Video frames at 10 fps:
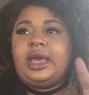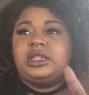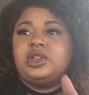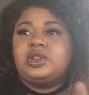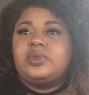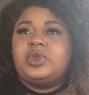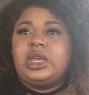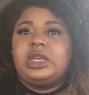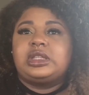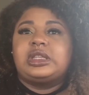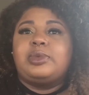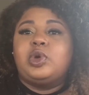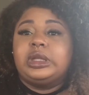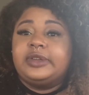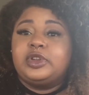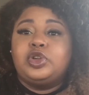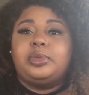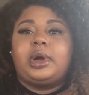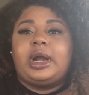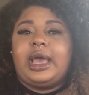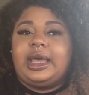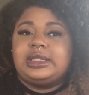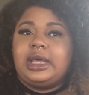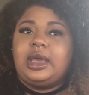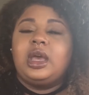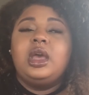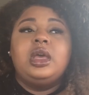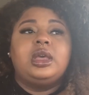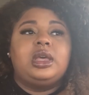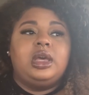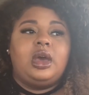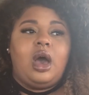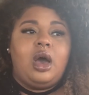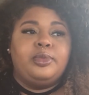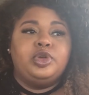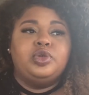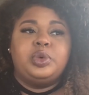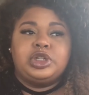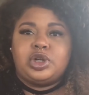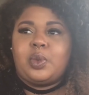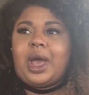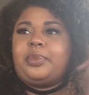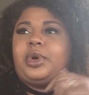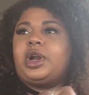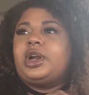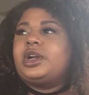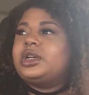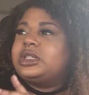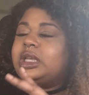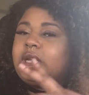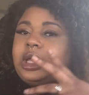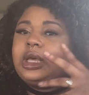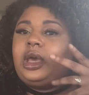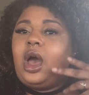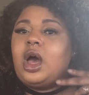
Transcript: to do some things because I'm doing Lyft and Uber, and I had to like get new windshield wipers and get